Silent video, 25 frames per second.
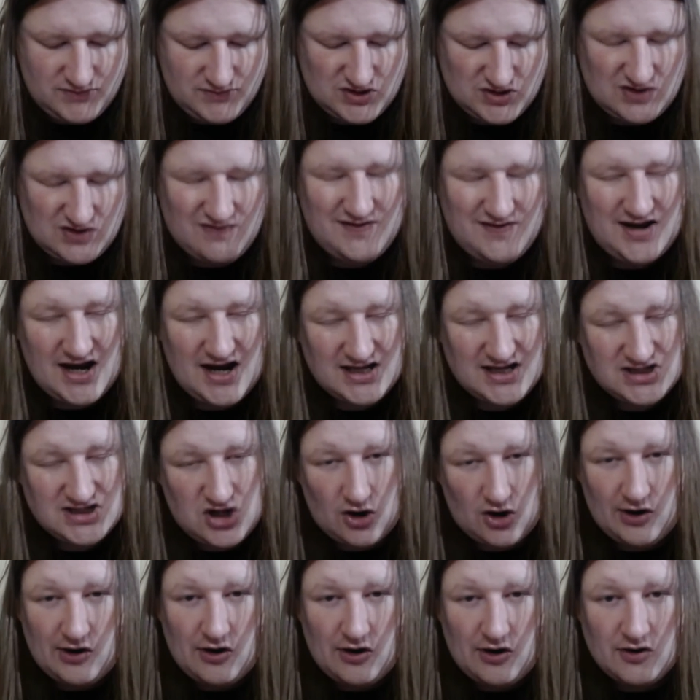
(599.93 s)
The next
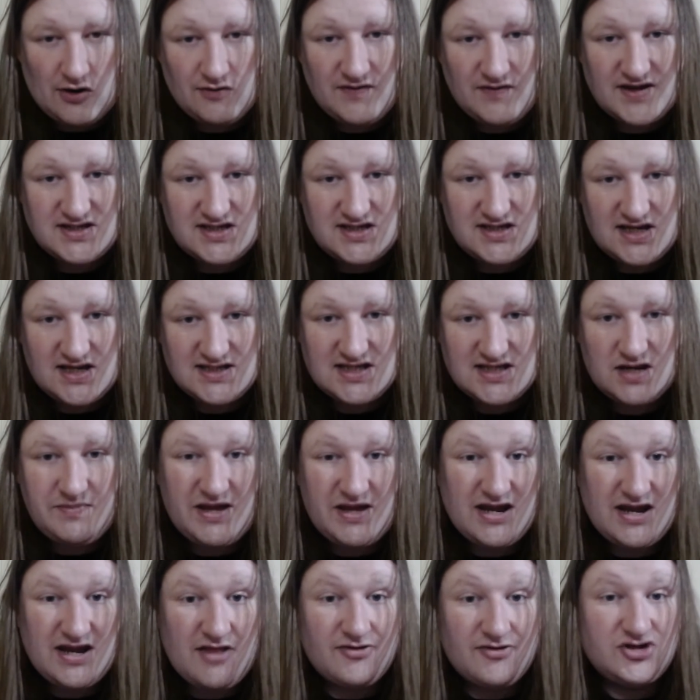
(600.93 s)
card on our list is going to be
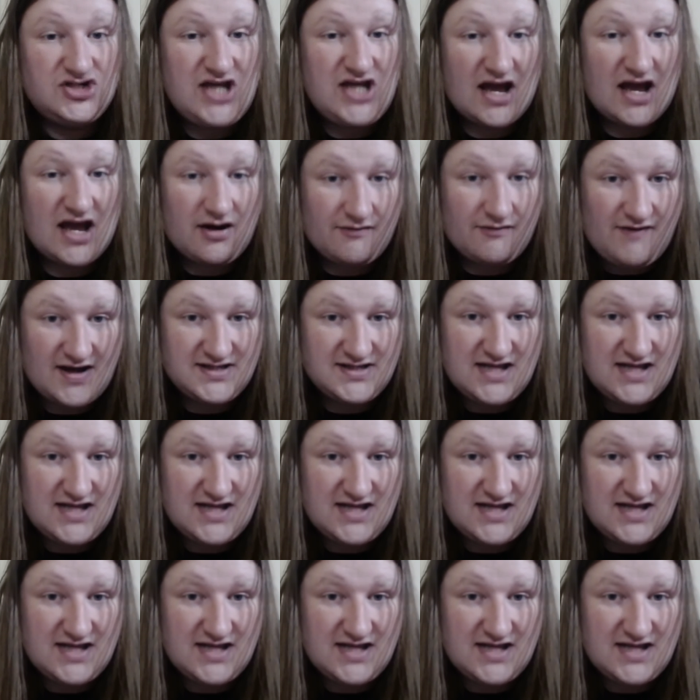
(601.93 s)
another sacrifice